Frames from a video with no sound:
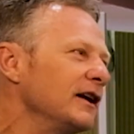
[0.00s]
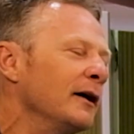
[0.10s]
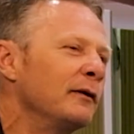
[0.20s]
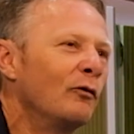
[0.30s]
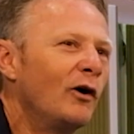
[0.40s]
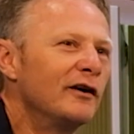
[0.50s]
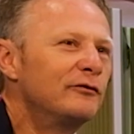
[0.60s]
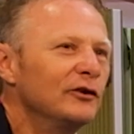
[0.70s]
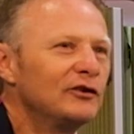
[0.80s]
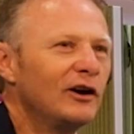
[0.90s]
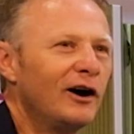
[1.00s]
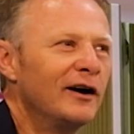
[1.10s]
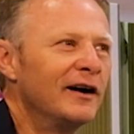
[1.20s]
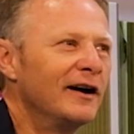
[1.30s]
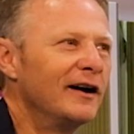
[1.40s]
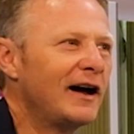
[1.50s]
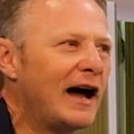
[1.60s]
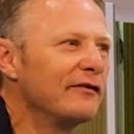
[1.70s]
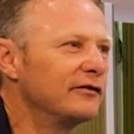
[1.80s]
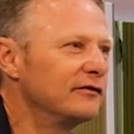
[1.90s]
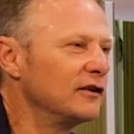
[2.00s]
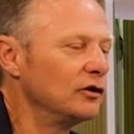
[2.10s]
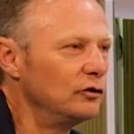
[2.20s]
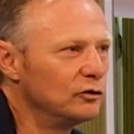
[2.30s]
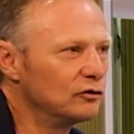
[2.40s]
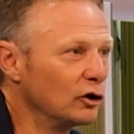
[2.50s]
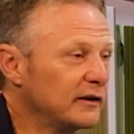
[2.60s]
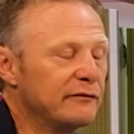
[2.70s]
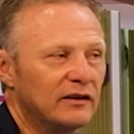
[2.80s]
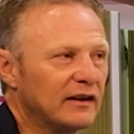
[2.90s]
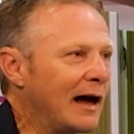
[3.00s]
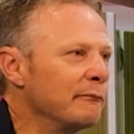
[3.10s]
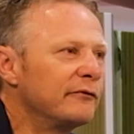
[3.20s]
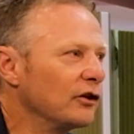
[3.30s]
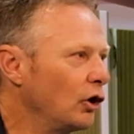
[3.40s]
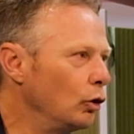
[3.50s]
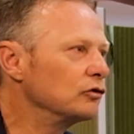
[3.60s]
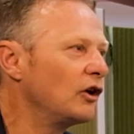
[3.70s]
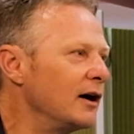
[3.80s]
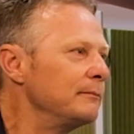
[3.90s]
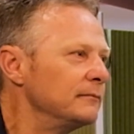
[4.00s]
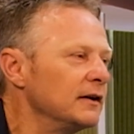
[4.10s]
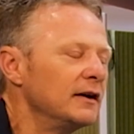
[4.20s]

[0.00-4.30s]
Yeah, my wife was who was looked after the camp for the whole time.